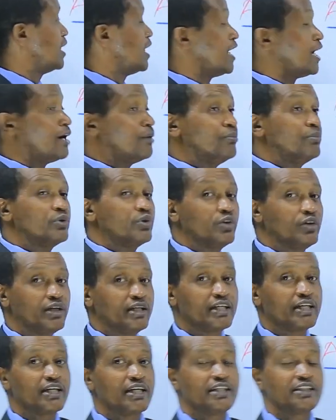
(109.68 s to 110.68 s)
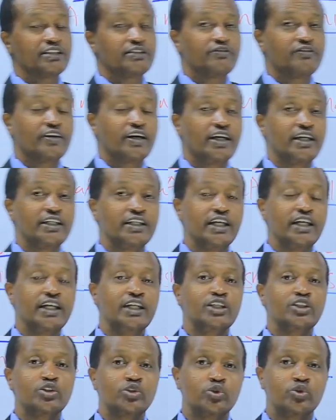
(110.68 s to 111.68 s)
are broadly classified
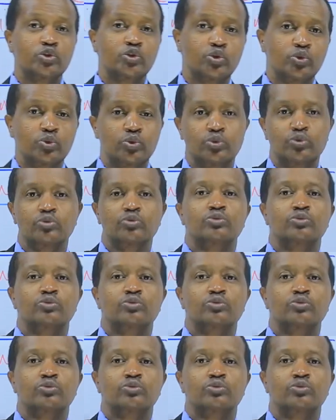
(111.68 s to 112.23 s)
into two,